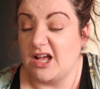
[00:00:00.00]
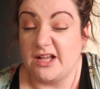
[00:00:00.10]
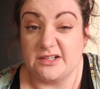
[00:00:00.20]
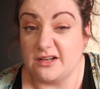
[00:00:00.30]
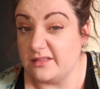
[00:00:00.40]

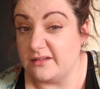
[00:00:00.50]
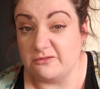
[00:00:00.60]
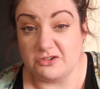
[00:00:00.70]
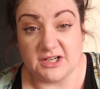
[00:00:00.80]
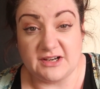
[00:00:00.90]

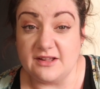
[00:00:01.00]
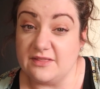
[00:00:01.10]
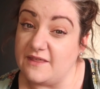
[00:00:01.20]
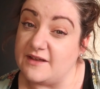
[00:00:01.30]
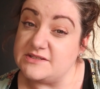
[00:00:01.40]
Nothing
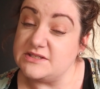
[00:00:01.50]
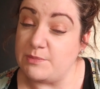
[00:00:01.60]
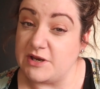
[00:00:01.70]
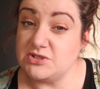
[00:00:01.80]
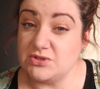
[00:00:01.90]
really that
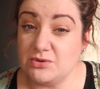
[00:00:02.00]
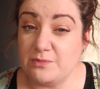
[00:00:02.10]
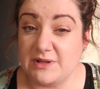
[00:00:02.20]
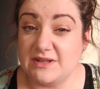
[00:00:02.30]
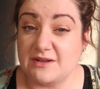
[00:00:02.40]

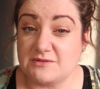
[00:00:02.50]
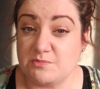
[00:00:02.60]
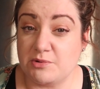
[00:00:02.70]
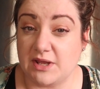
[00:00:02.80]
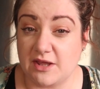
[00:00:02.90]
special, but that
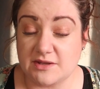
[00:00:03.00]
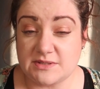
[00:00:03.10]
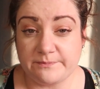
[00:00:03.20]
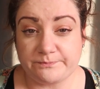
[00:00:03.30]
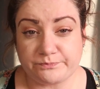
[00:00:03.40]
was pretty good.